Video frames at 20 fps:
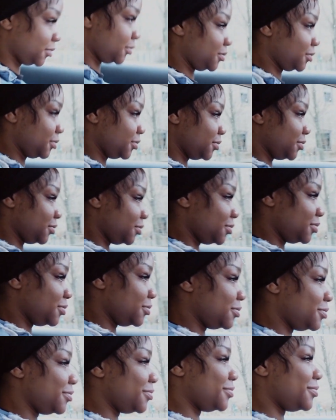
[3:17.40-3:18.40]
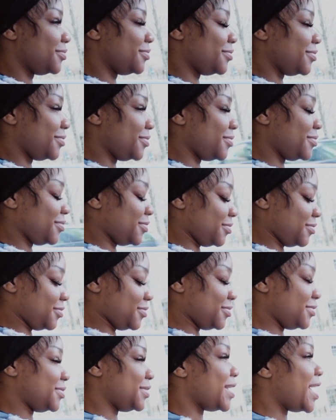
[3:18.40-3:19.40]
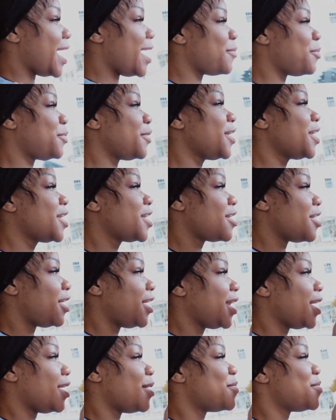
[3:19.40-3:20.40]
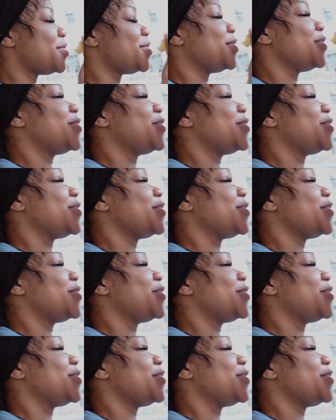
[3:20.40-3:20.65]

What do you have to say for yourself? I pray God helps